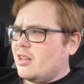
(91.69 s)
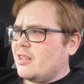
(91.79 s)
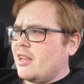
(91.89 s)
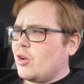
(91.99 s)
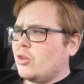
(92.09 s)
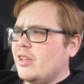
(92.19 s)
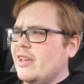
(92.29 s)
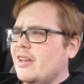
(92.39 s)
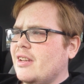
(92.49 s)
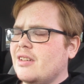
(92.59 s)
not
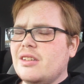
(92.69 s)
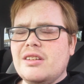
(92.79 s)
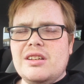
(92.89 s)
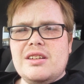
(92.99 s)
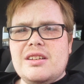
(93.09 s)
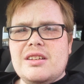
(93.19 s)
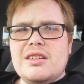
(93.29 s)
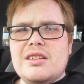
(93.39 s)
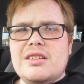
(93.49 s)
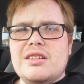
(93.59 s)
only in
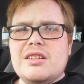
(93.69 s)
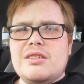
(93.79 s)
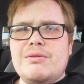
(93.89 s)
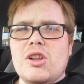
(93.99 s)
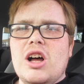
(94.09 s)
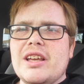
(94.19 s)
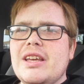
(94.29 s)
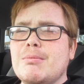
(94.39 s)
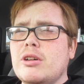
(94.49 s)
vlogging,